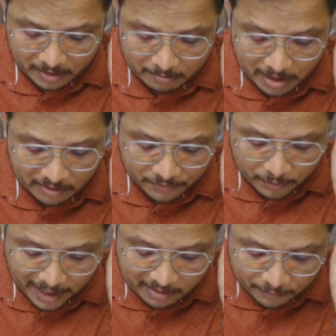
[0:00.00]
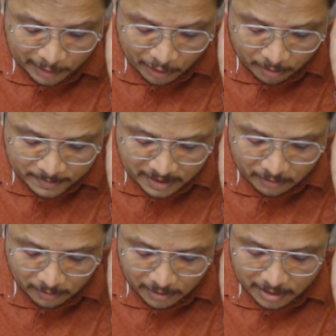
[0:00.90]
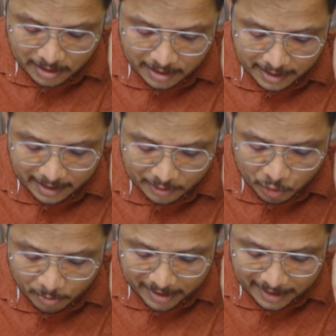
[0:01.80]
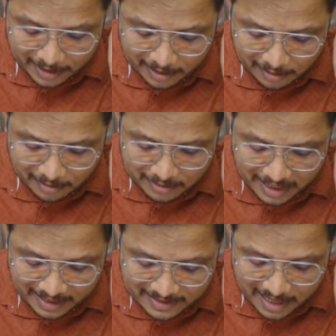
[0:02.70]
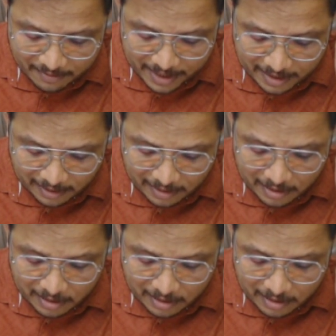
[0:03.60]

But if you carefully observe, here numerator, that is having